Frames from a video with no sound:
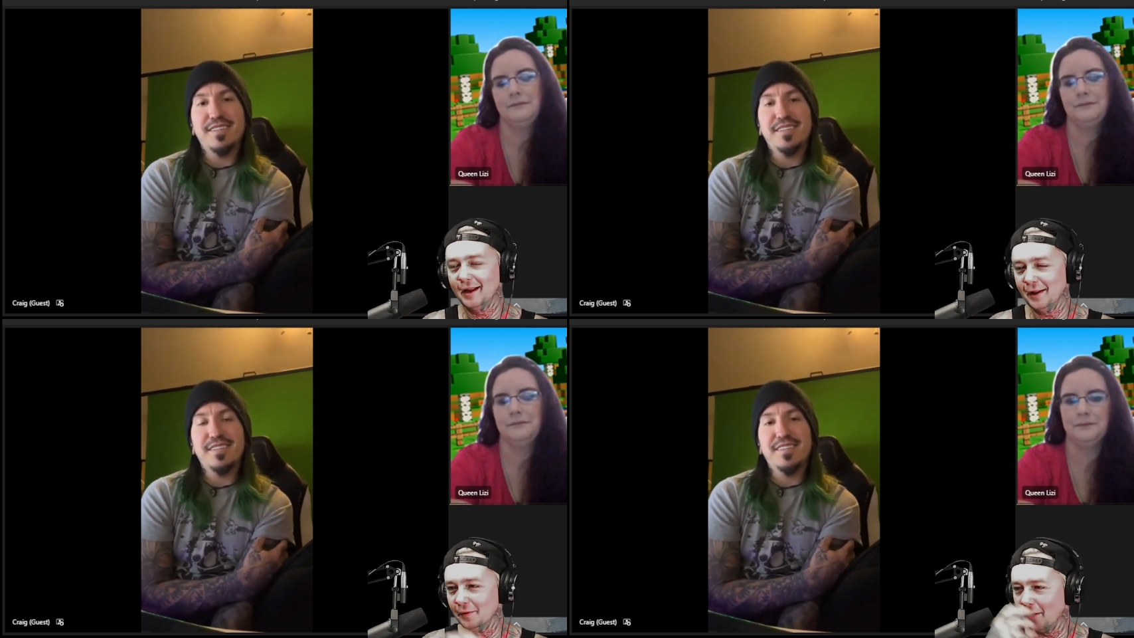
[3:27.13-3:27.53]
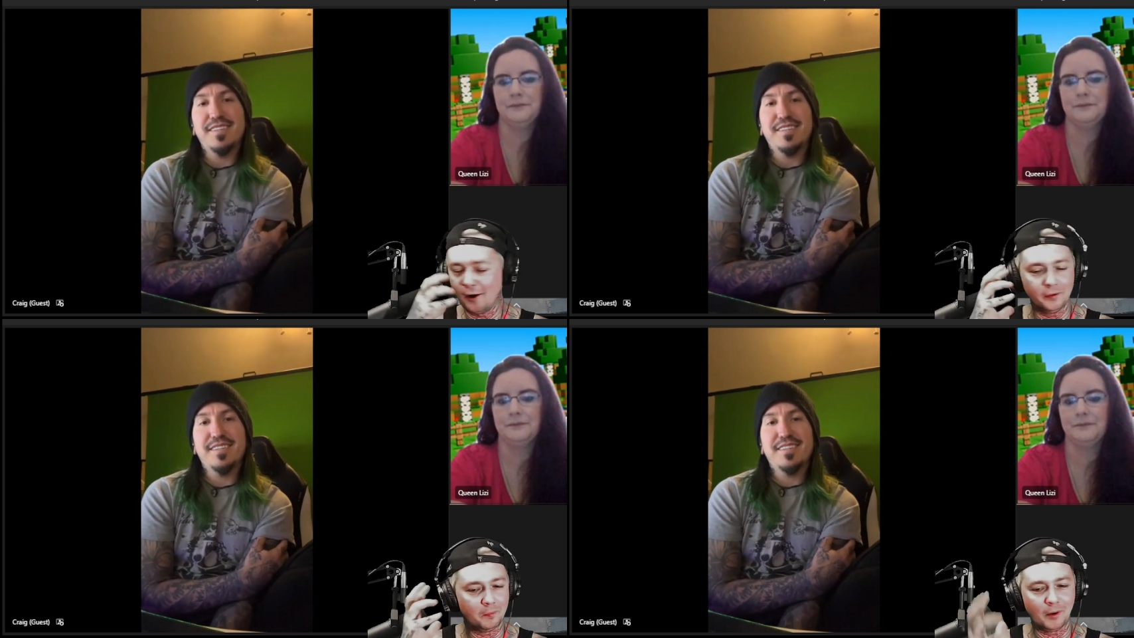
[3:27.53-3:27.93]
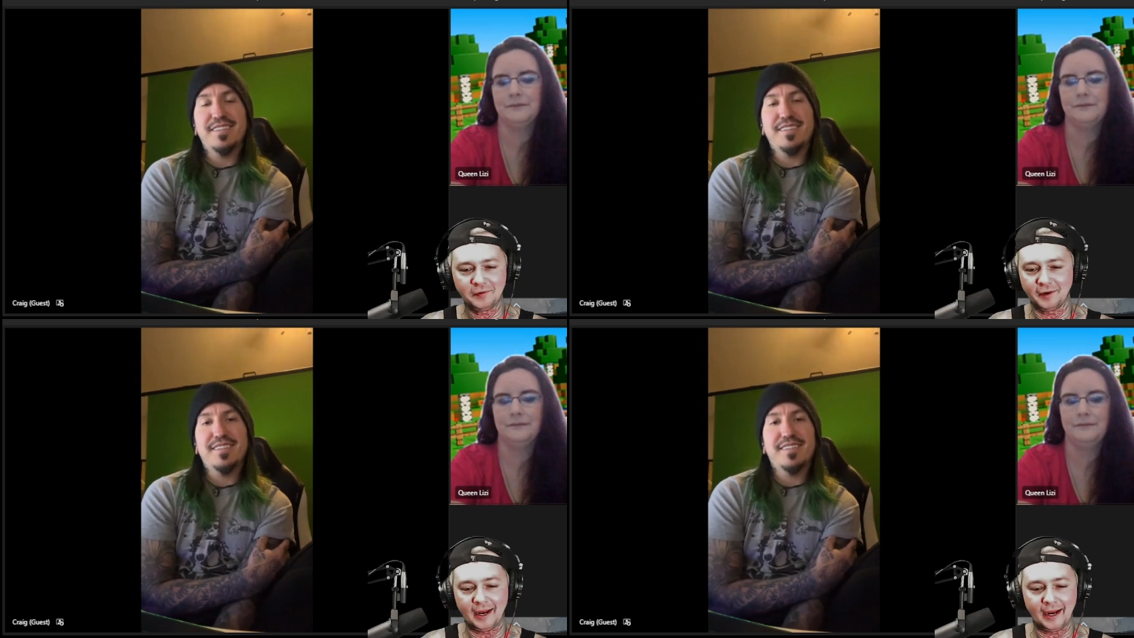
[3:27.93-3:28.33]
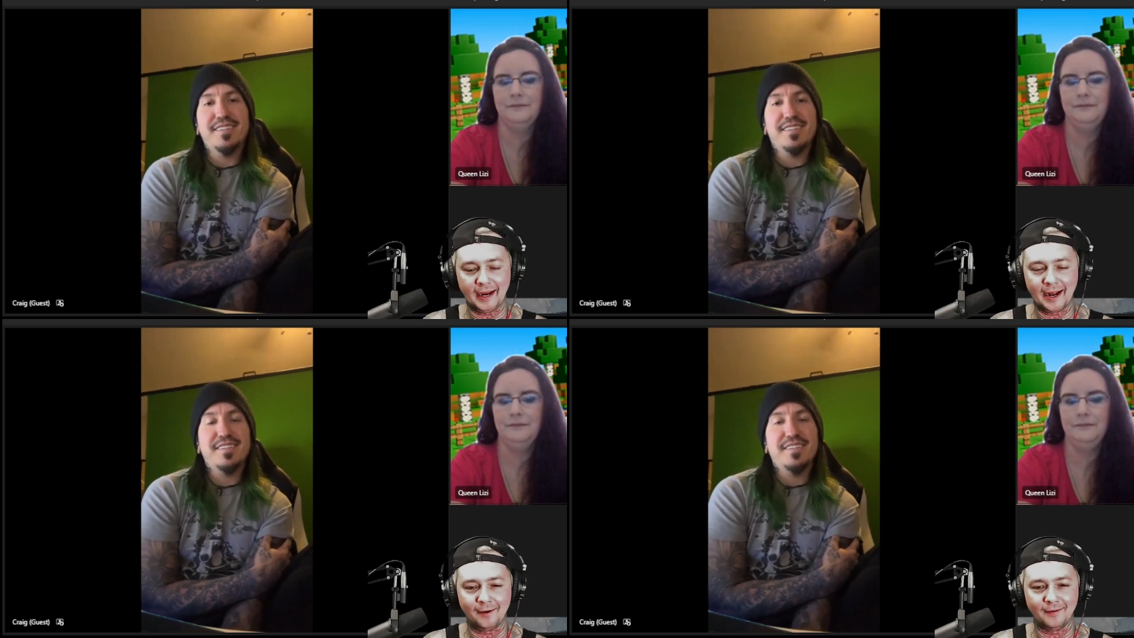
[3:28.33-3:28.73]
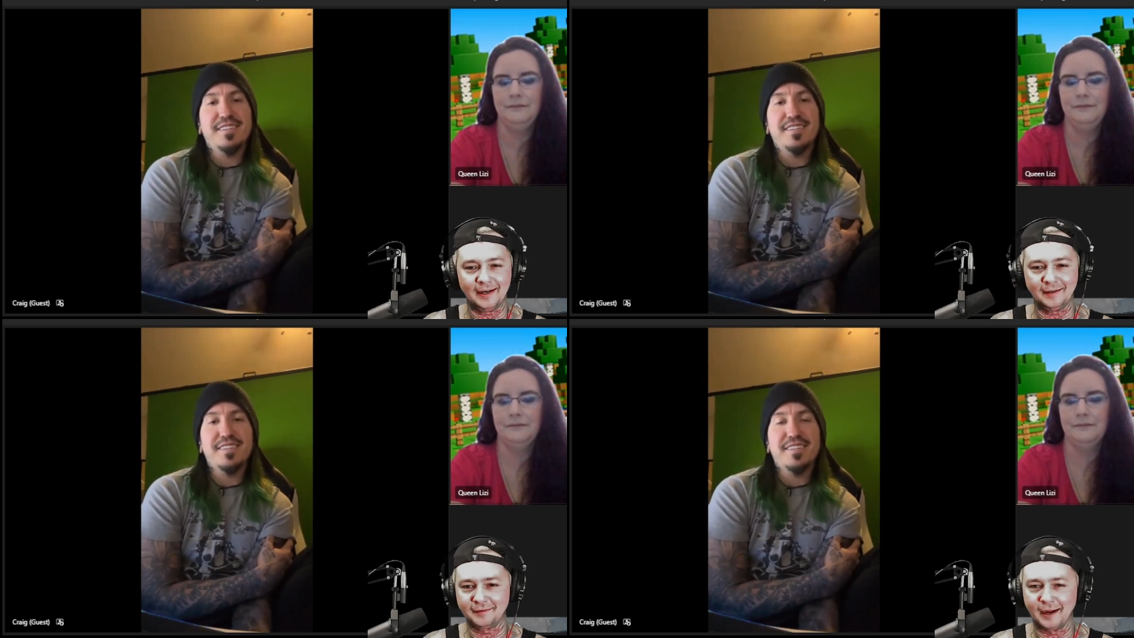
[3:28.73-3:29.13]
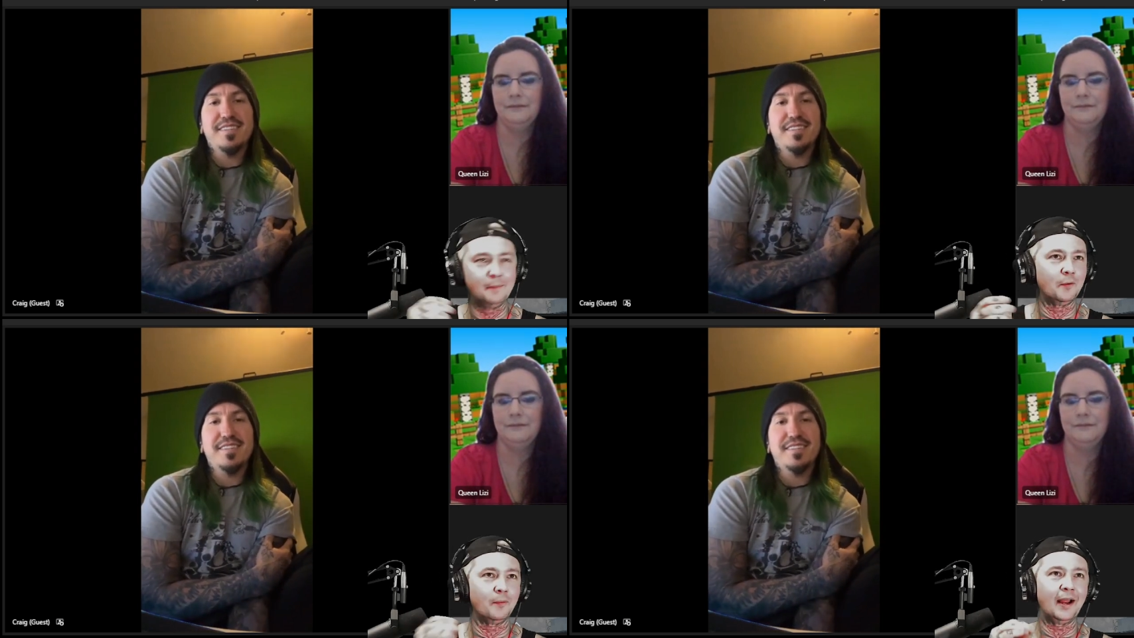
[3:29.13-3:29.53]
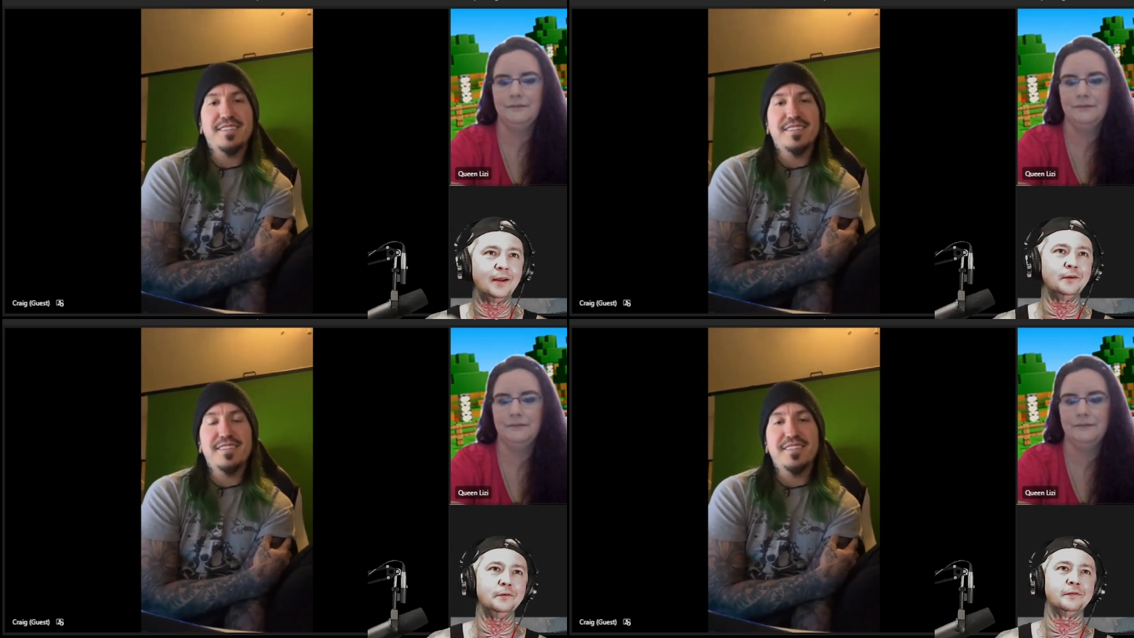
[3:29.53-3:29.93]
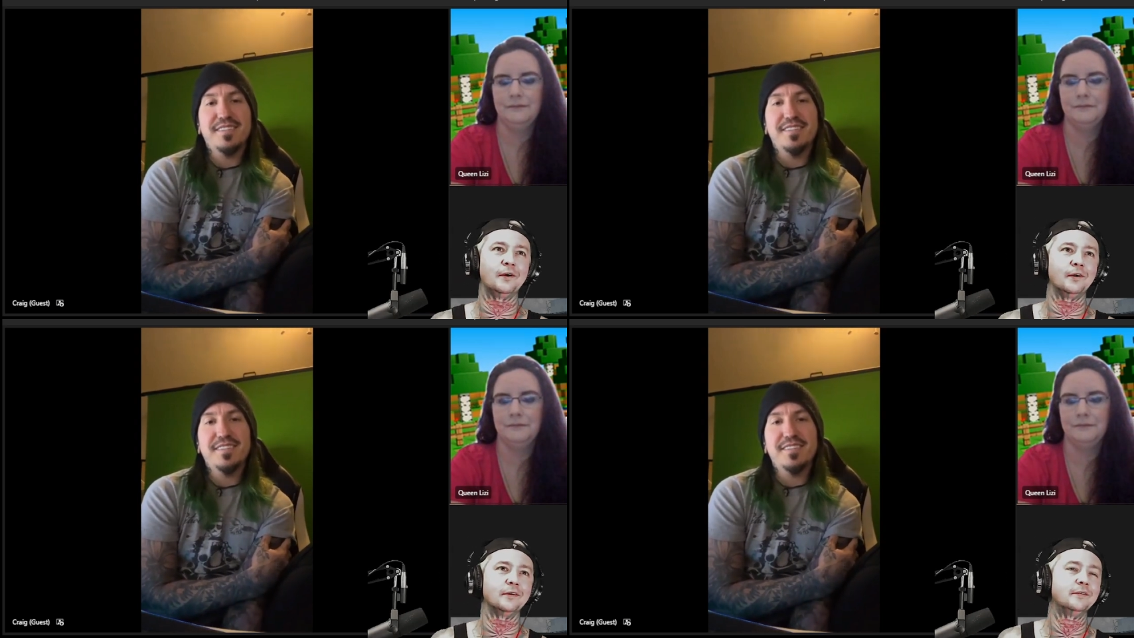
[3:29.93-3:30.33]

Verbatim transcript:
Speaker 1: the, all the boys are hanging out and it's time to write a new song?